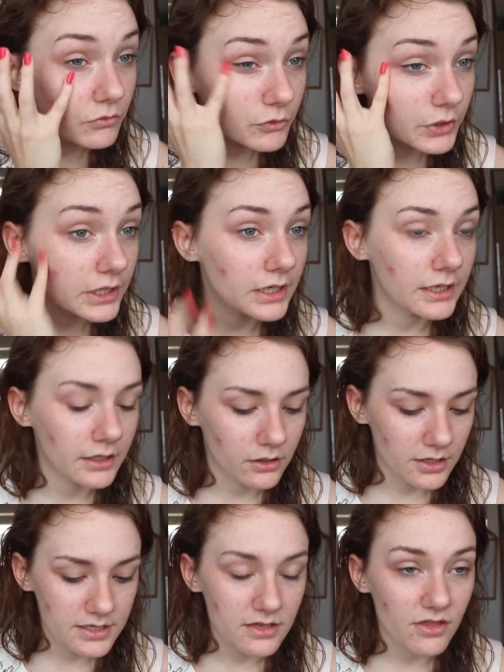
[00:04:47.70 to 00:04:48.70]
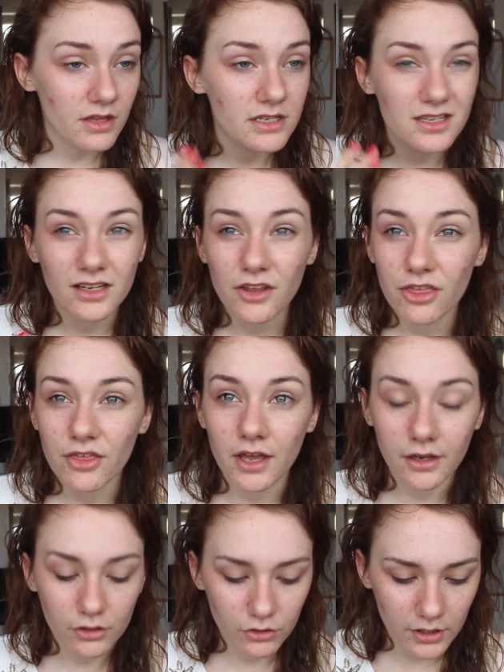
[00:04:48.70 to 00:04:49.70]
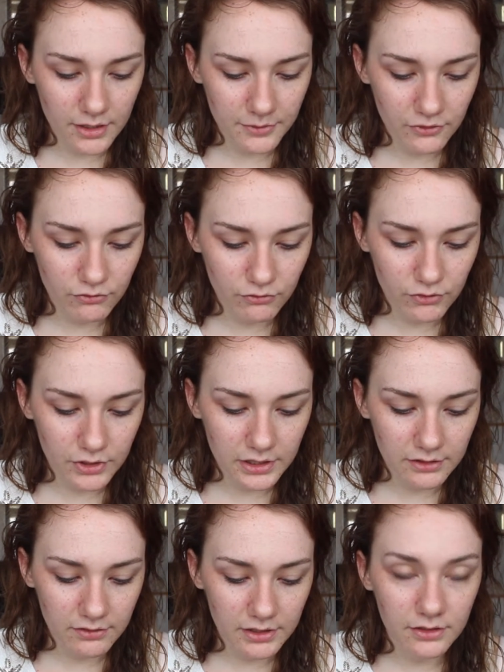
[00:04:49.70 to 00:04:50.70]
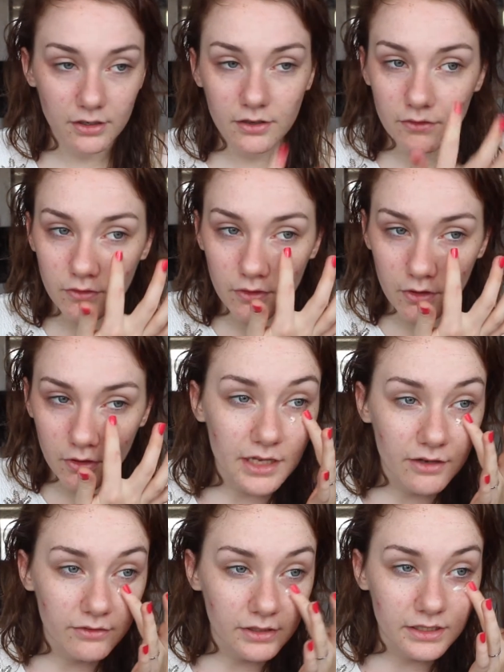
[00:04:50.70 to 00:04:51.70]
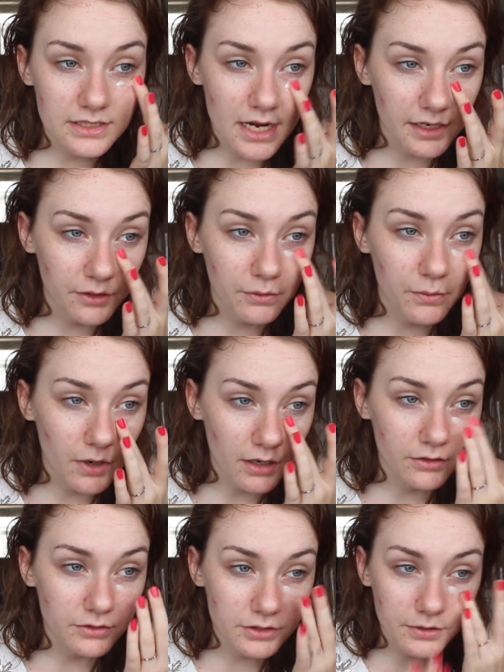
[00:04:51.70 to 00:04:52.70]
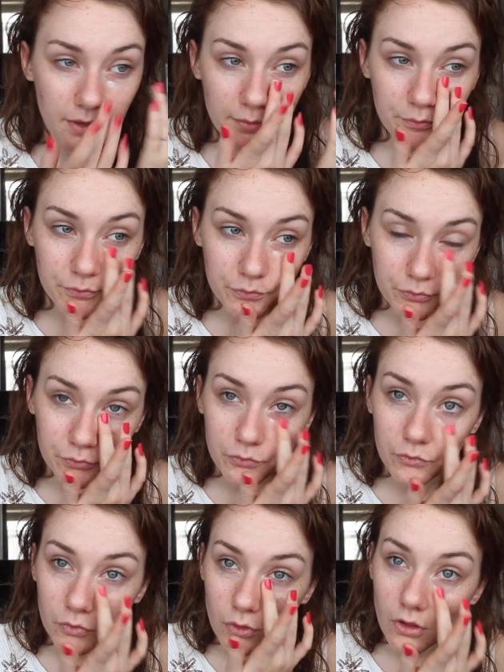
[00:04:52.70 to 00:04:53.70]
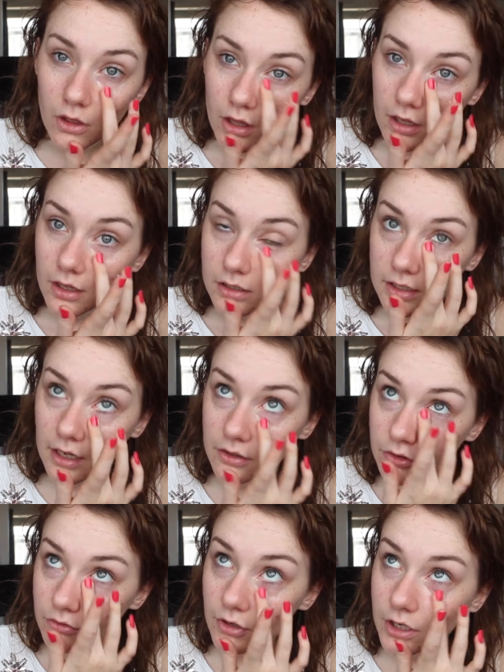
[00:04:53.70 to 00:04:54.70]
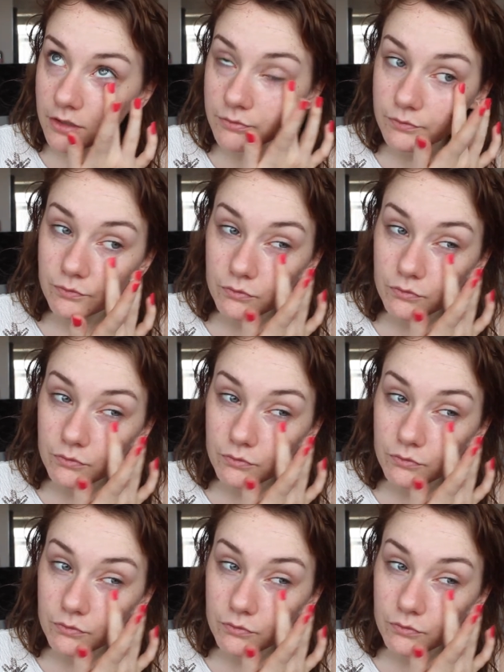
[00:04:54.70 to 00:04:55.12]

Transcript: Really nice, and it's like a thick cream. It's really, really nice. Definitely take a while to get through.